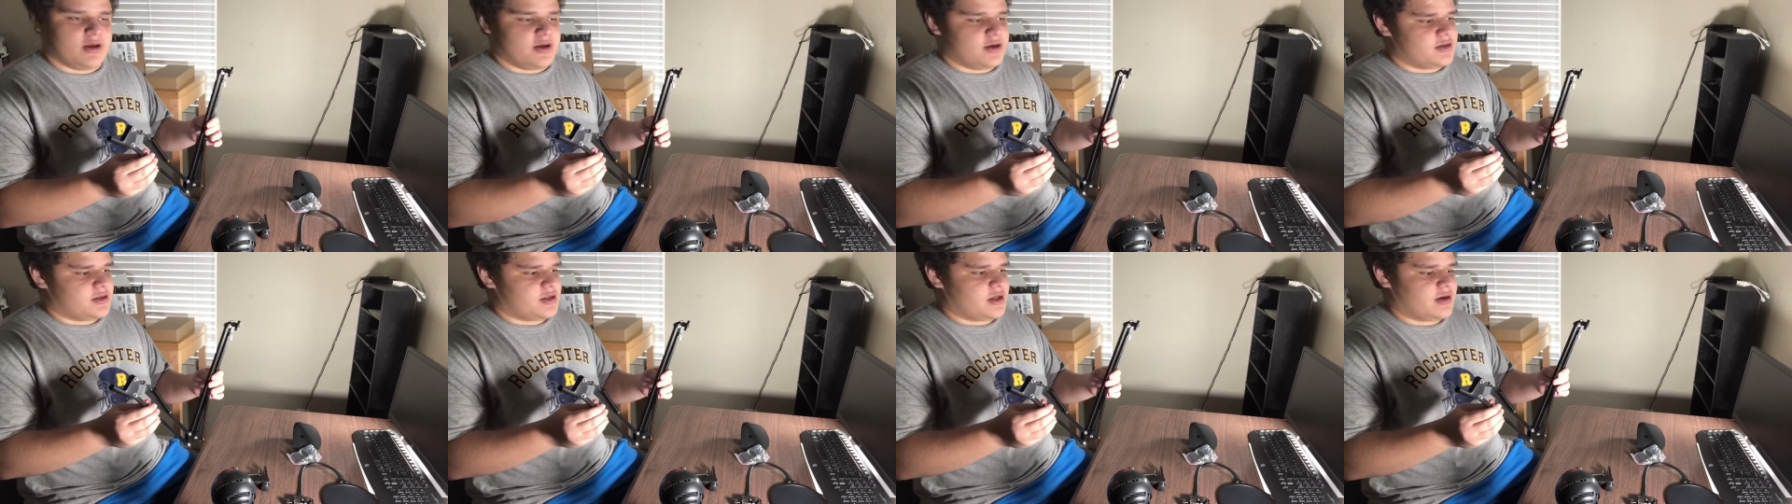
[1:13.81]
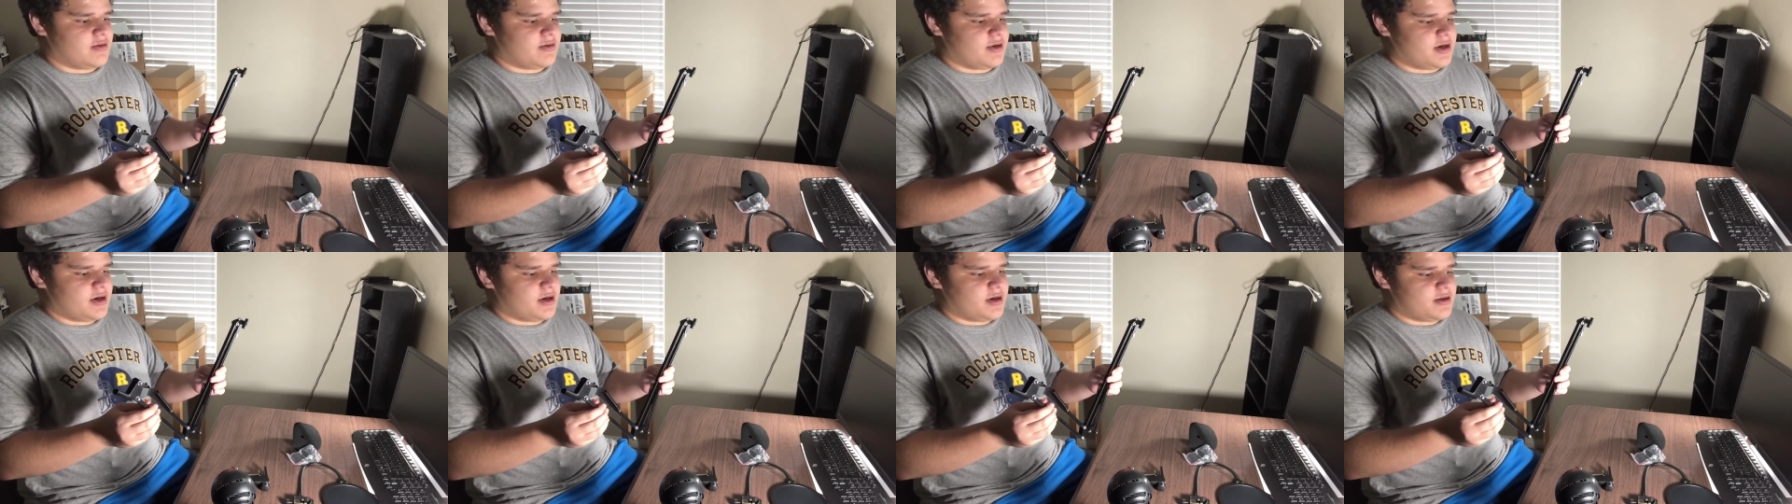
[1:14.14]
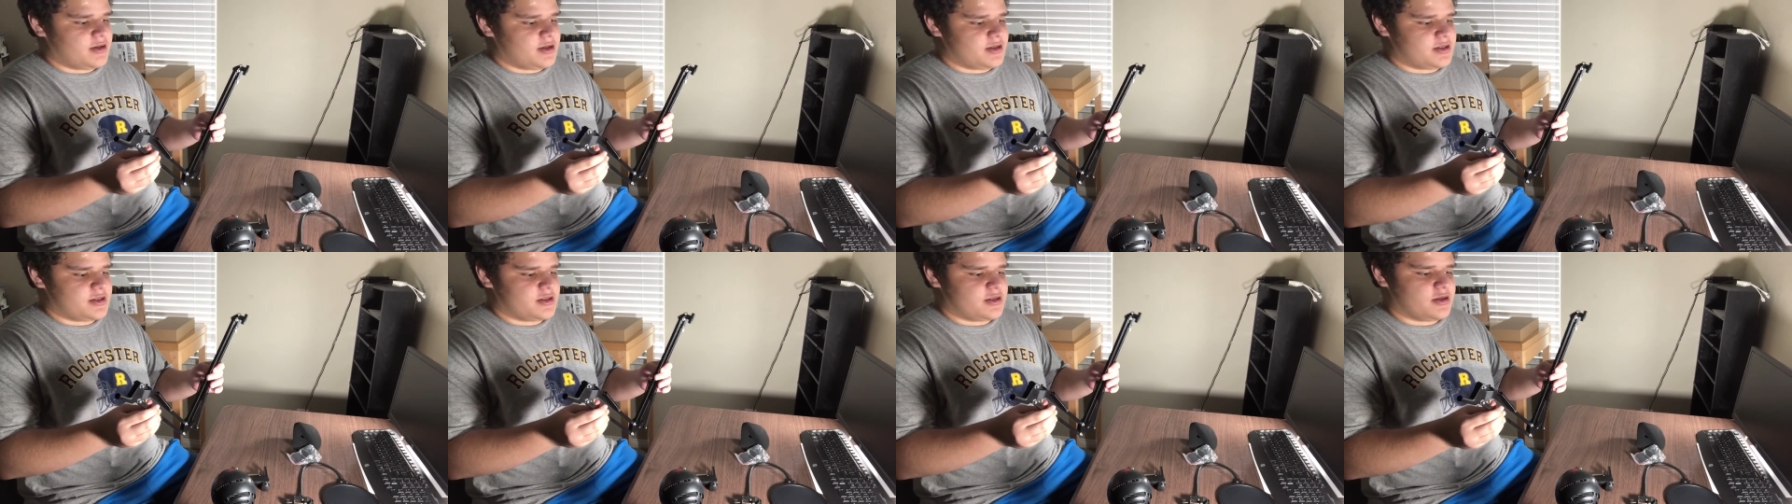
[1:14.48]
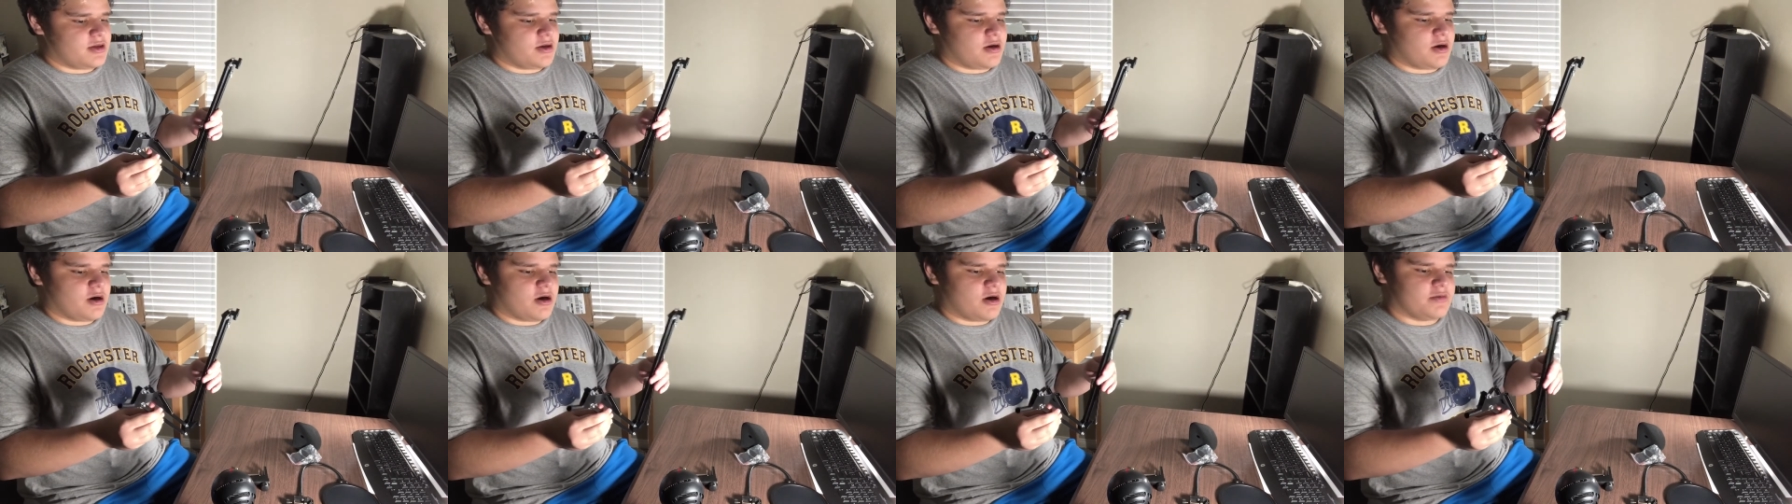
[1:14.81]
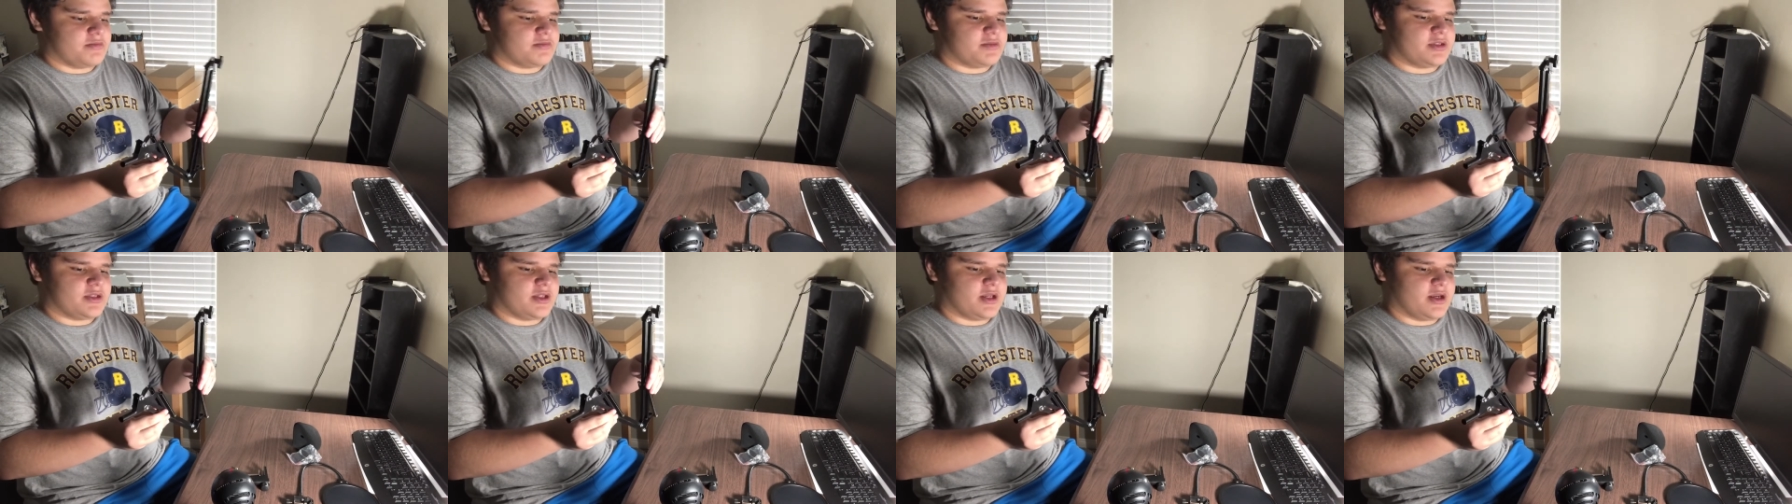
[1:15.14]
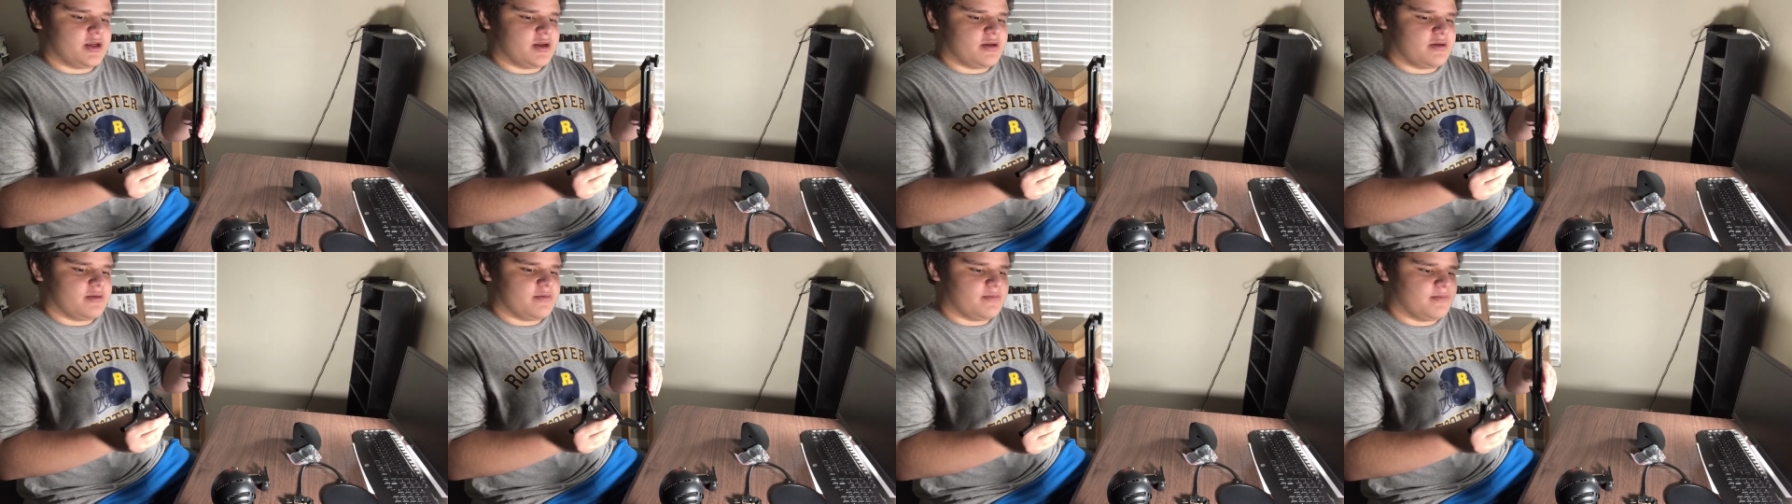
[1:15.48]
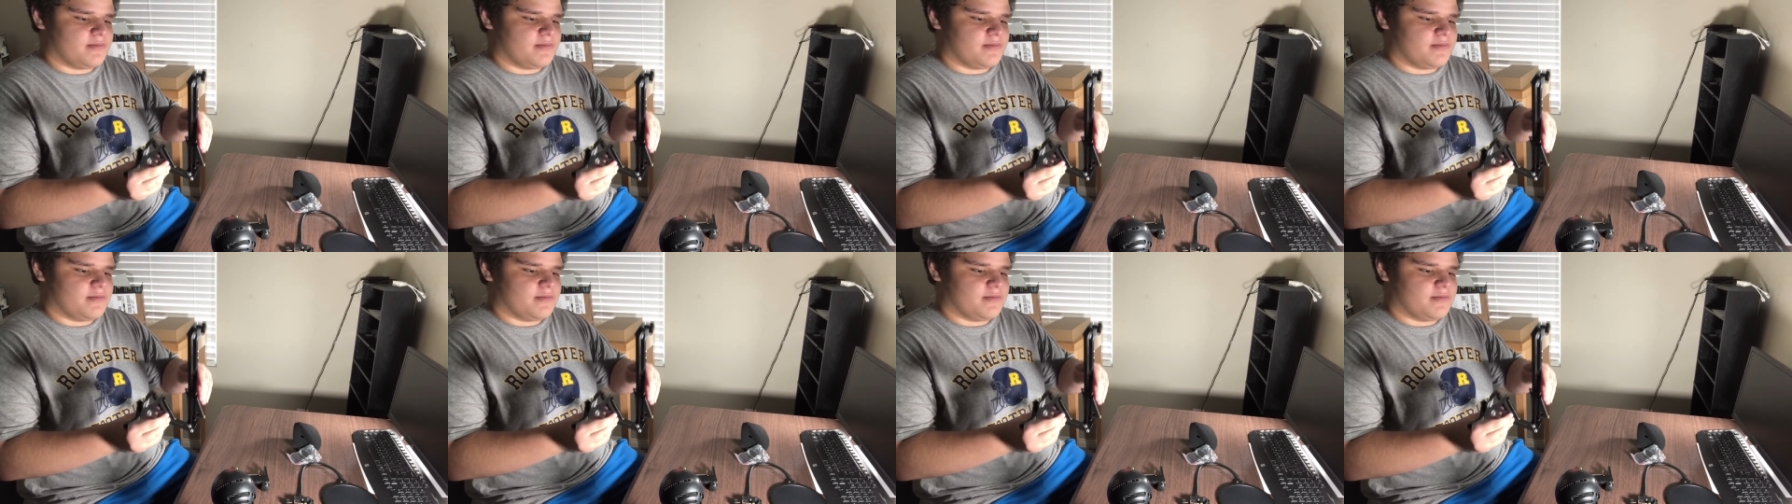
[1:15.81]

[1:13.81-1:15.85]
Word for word: So right here, this is the arm stand.